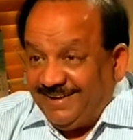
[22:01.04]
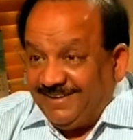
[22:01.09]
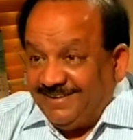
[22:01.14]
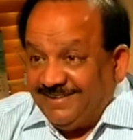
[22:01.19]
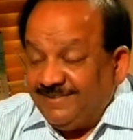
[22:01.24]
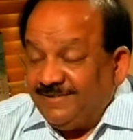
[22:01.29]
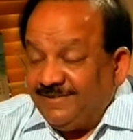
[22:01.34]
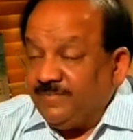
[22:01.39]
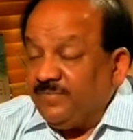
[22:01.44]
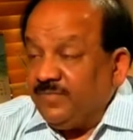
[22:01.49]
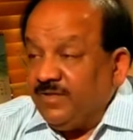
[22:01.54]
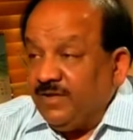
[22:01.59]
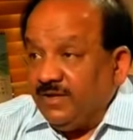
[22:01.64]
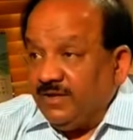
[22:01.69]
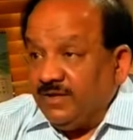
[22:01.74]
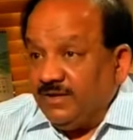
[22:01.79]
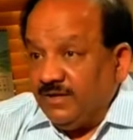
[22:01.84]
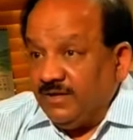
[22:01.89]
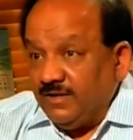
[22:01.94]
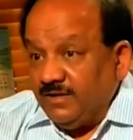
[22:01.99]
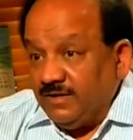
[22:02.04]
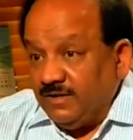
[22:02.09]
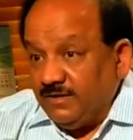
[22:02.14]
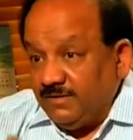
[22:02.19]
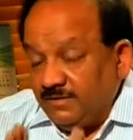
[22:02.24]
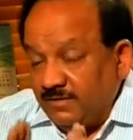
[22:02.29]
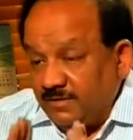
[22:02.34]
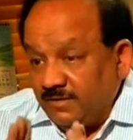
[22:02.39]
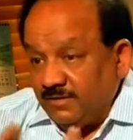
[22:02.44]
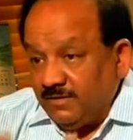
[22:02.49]
and uh, uh,
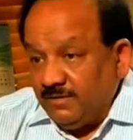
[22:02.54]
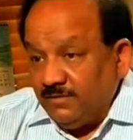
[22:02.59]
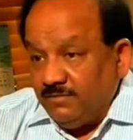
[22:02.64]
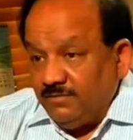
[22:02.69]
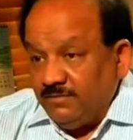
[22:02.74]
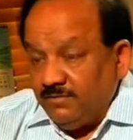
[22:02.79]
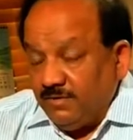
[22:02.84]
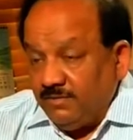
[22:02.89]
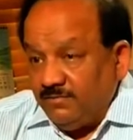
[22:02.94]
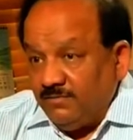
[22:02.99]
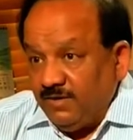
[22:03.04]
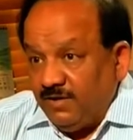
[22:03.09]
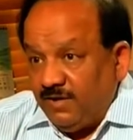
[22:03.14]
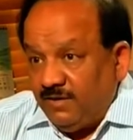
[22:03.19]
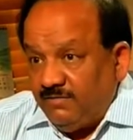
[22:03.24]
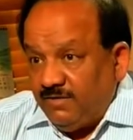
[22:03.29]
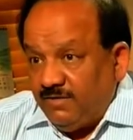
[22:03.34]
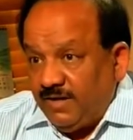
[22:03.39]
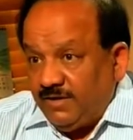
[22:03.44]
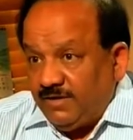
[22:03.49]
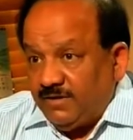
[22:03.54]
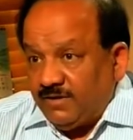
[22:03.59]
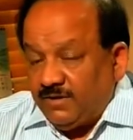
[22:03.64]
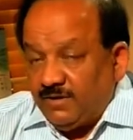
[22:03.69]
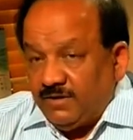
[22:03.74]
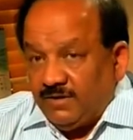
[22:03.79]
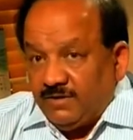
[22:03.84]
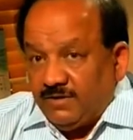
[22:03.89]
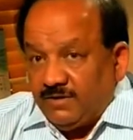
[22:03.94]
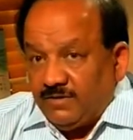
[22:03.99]
uh, uh, we have had
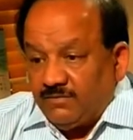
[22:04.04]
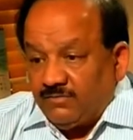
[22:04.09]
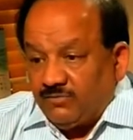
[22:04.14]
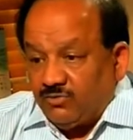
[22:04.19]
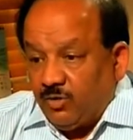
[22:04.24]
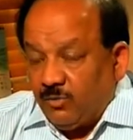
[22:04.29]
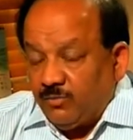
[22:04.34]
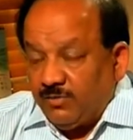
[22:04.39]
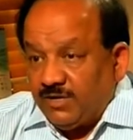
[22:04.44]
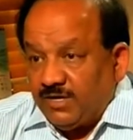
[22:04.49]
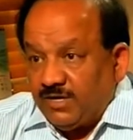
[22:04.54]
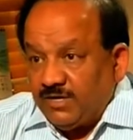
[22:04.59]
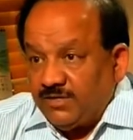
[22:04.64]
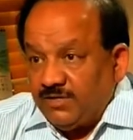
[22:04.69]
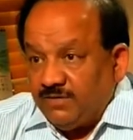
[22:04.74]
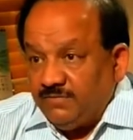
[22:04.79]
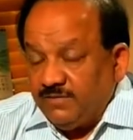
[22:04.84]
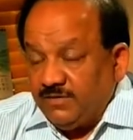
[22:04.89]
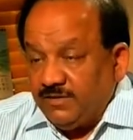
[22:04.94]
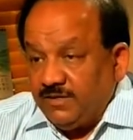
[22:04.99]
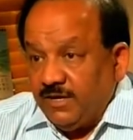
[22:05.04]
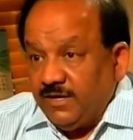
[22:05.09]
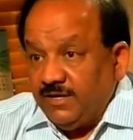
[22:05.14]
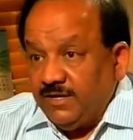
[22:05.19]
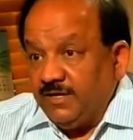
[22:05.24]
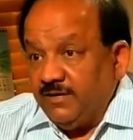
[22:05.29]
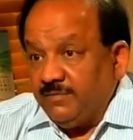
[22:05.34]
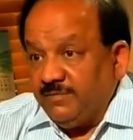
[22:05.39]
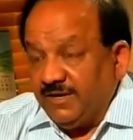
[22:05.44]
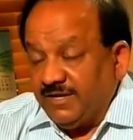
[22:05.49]
communication with the
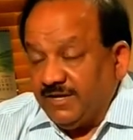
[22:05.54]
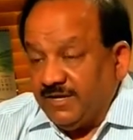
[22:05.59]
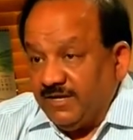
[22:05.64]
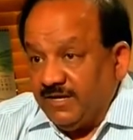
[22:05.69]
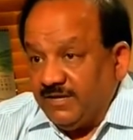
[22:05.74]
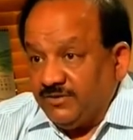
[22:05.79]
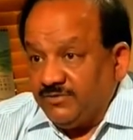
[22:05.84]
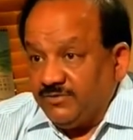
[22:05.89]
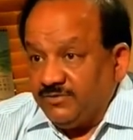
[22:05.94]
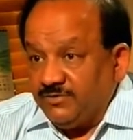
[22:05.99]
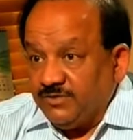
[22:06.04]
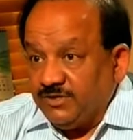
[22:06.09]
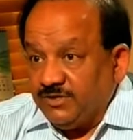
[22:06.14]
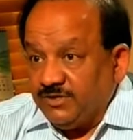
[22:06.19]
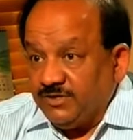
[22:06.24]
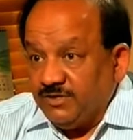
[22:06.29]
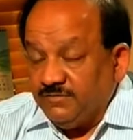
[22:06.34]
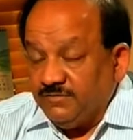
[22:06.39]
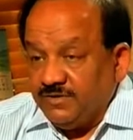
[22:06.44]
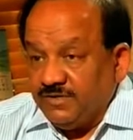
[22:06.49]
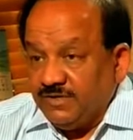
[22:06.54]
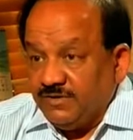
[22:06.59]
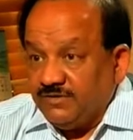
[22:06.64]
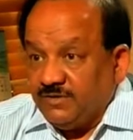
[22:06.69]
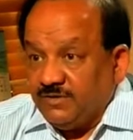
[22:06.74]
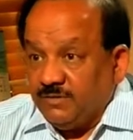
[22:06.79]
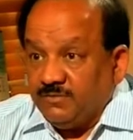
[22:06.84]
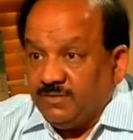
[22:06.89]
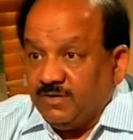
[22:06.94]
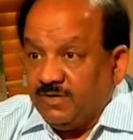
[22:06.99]
Indian Medical Association, which
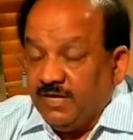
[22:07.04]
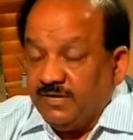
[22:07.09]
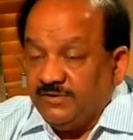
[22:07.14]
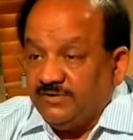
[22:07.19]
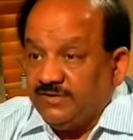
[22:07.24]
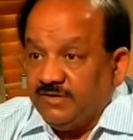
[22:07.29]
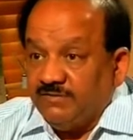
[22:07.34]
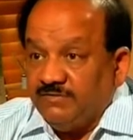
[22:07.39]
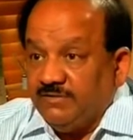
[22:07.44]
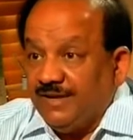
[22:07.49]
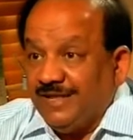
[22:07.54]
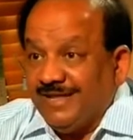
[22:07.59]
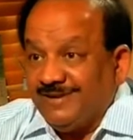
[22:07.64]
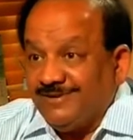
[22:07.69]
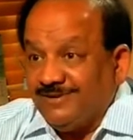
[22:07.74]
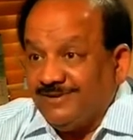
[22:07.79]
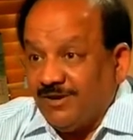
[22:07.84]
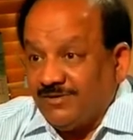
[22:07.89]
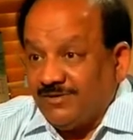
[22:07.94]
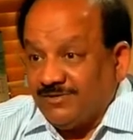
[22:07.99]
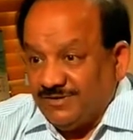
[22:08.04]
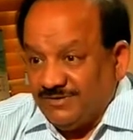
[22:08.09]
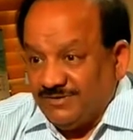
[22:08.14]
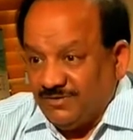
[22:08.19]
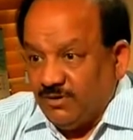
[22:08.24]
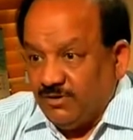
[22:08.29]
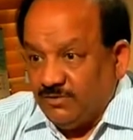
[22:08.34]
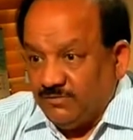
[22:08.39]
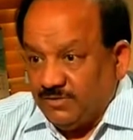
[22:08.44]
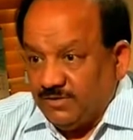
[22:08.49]
has something like 7 lakh
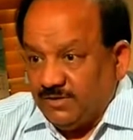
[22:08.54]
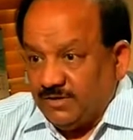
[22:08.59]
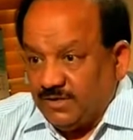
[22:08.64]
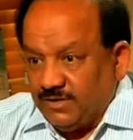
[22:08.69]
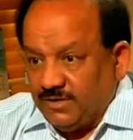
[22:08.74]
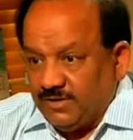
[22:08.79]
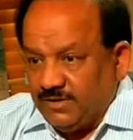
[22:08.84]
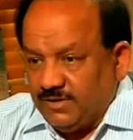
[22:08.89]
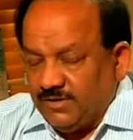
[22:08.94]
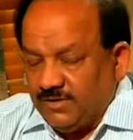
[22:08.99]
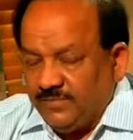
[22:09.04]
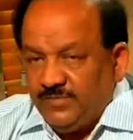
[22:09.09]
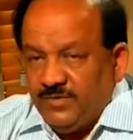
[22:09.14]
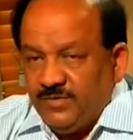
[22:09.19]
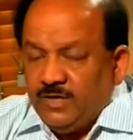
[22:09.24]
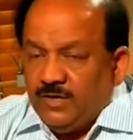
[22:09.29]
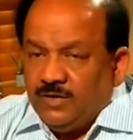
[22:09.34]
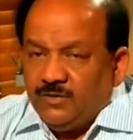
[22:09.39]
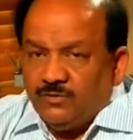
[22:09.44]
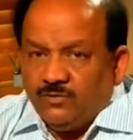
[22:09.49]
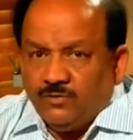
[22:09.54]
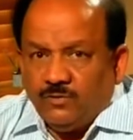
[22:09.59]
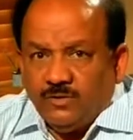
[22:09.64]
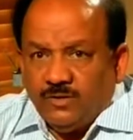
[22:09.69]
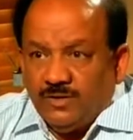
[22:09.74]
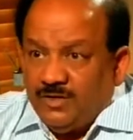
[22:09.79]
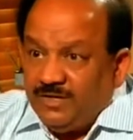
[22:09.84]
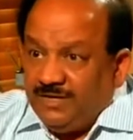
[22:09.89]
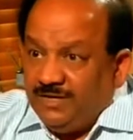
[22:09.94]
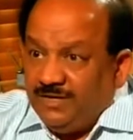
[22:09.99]
doctors all over the country. So
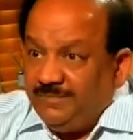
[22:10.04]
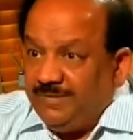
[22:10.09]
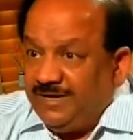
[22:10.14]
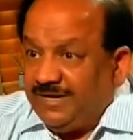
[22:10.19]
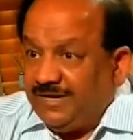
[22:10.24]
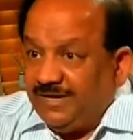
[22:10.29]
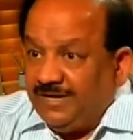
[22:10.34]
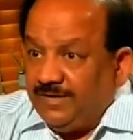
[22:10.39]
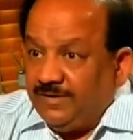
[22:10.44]
the Indian this